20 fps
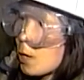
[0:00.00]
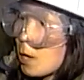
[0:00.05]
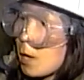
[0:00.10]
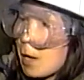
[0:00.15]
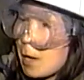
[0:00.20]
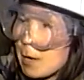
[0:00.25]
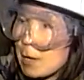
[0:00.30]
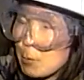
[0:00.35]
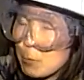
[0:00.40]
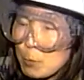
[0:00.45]

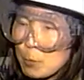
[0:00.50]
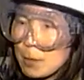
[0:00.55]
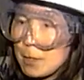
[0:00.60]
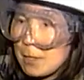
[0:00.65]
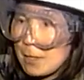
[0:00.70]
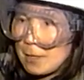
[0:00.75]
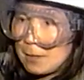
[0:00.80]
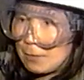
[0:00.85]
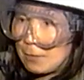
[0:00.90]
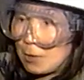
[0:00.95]
and I
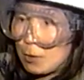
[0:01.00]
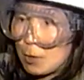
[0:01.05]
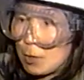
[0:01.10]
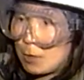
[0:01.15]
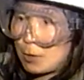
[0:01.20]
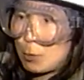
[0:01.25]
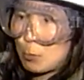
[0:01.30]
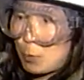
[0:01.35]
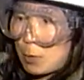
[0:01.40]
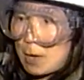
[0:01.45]
really
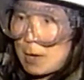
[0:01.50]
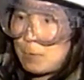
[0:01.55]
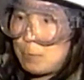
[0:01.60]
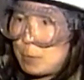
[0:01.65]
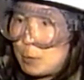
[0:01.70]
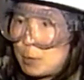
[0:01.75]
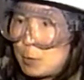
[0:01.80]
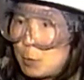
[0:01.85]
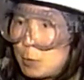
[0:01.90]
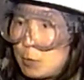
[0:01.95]
thought the wave
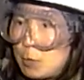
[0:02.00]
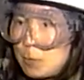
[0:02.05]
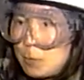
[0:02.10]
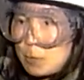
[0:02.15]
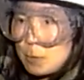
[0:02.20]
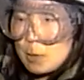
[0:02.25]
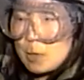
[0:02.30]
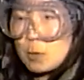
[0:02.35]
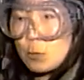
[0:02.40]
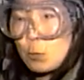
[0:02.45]
was
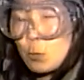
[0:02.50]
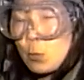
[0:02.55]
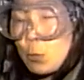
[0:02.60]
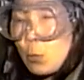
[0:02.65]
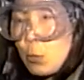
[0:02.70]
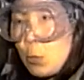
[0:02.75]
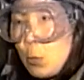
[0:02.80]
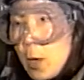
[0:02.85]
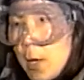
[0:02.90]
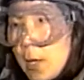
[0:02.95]
beautiful. It's a way